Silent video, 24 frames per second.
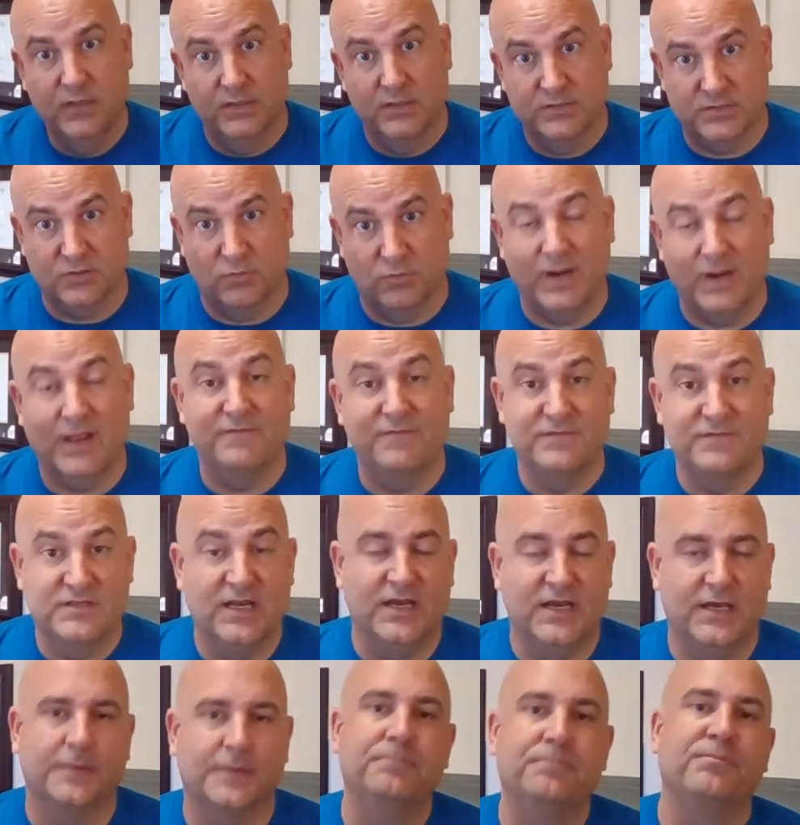So what I've
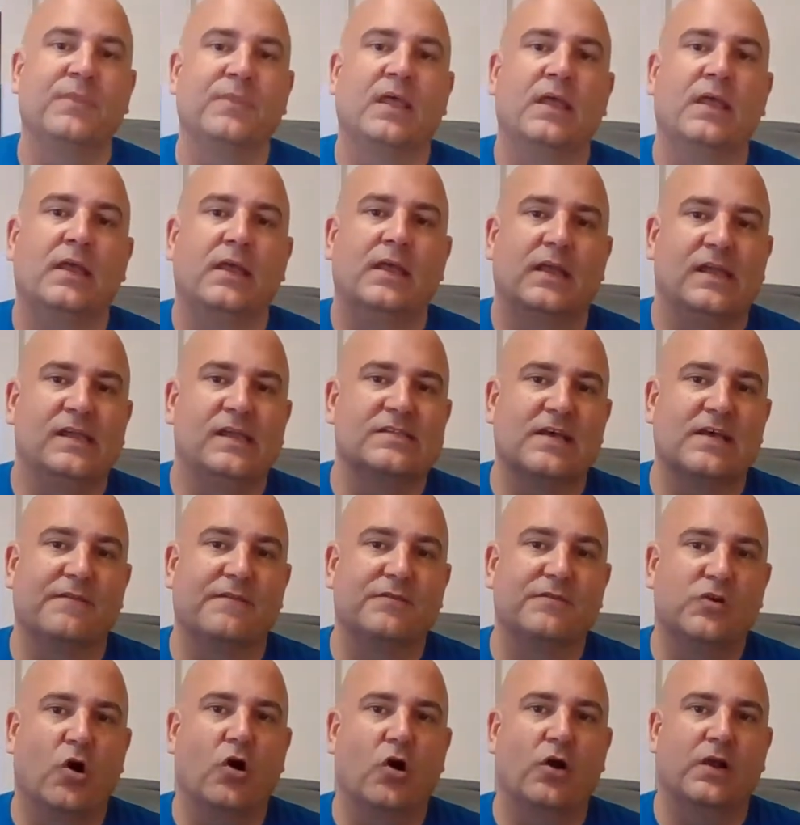done is
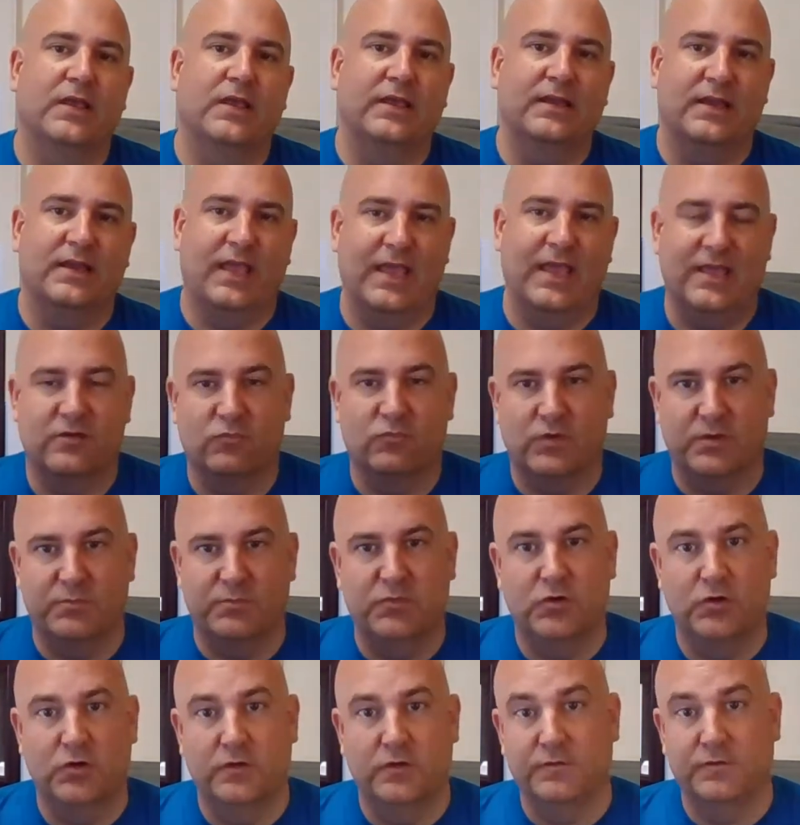I've gone in and
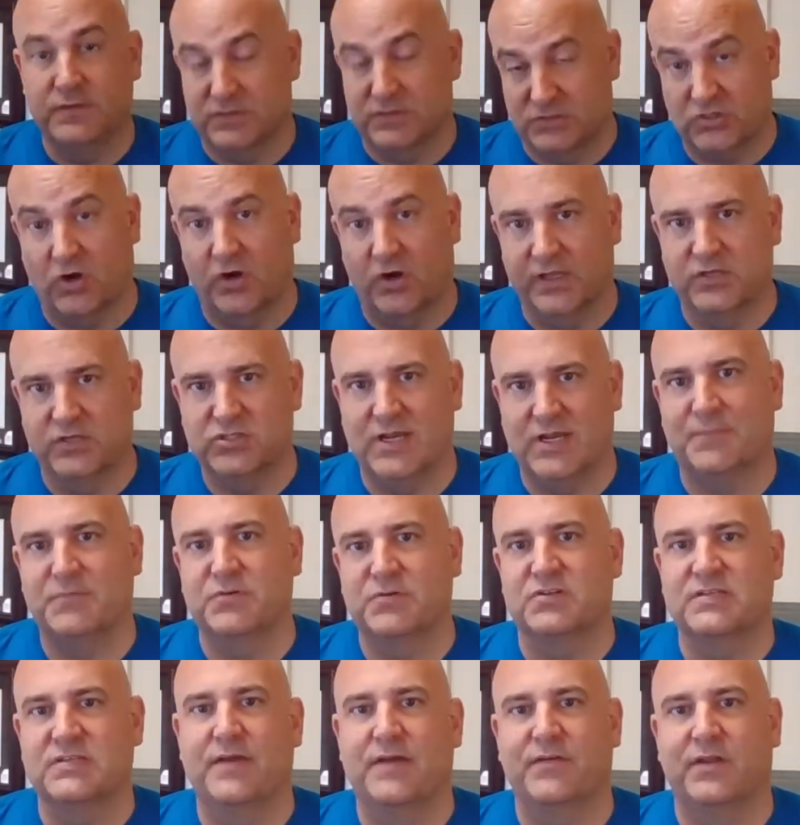removed, starting in Chapter
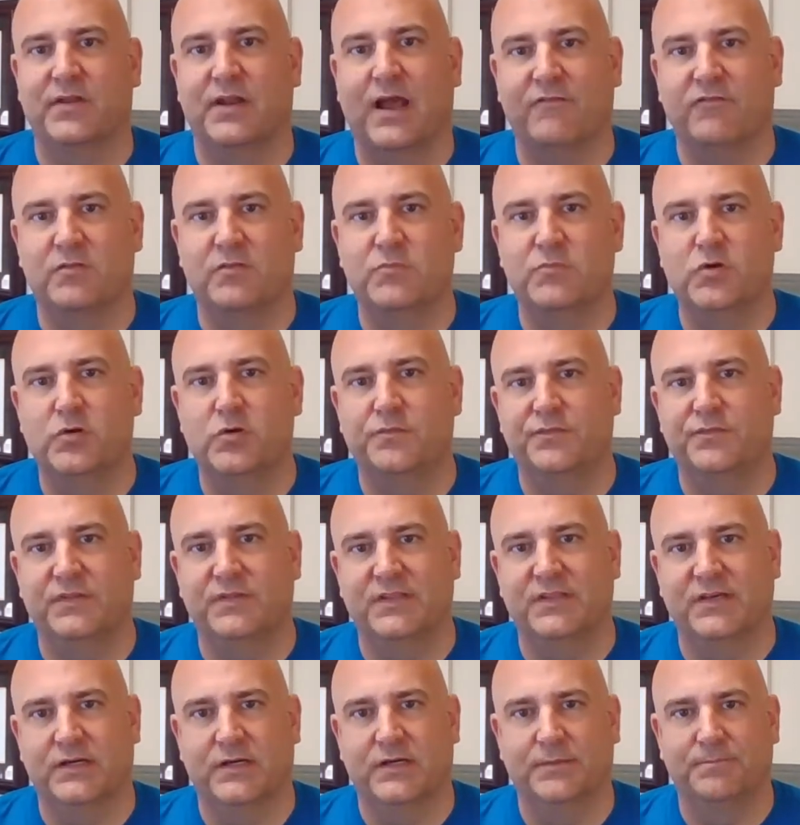7, I removed
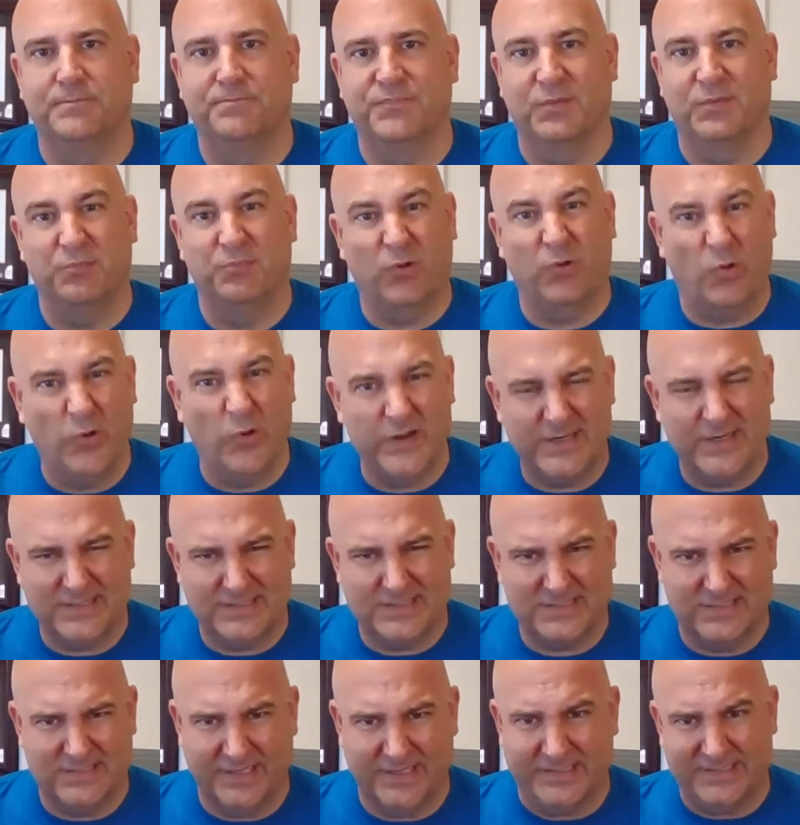the
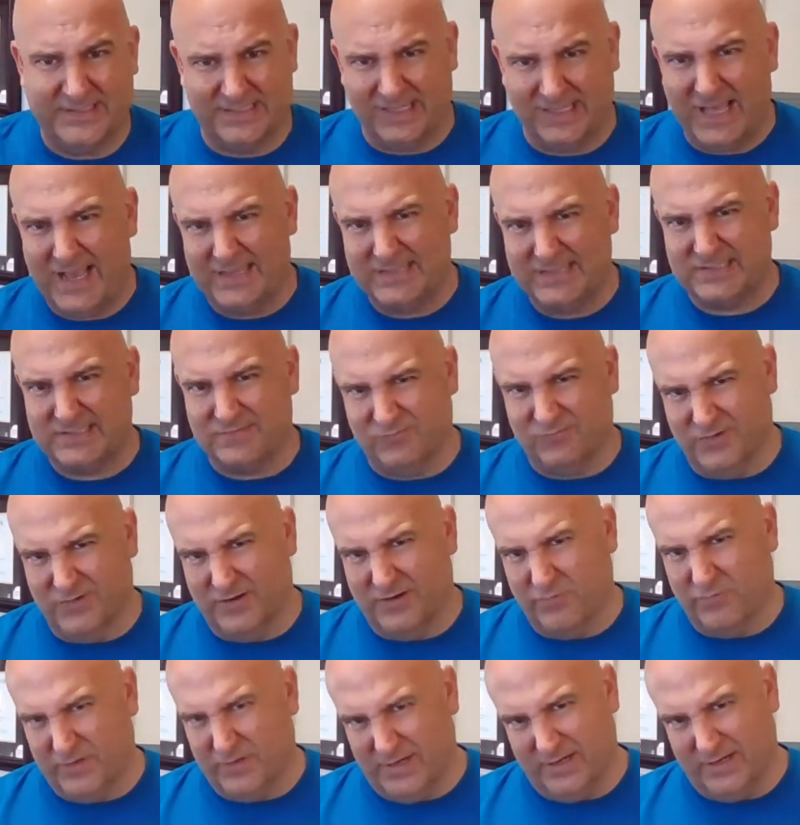points, like the last
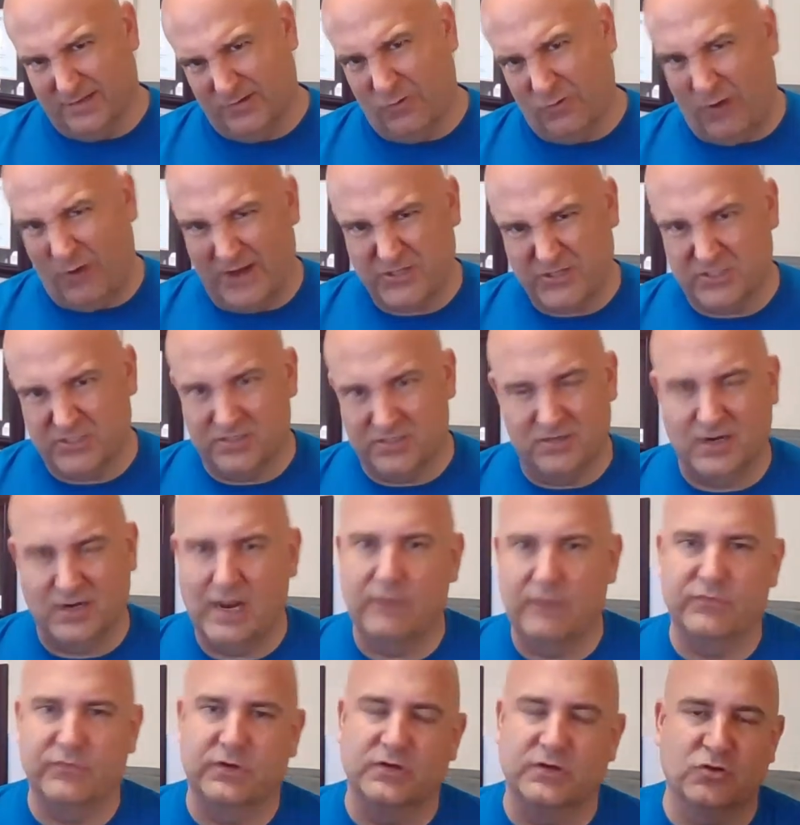whatever question or
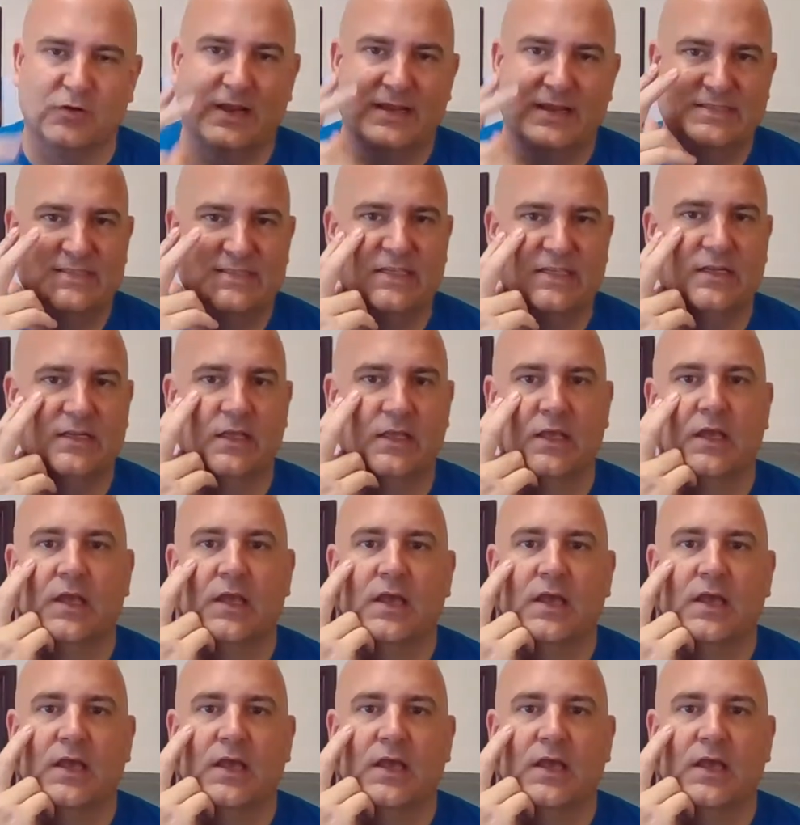however it grades it,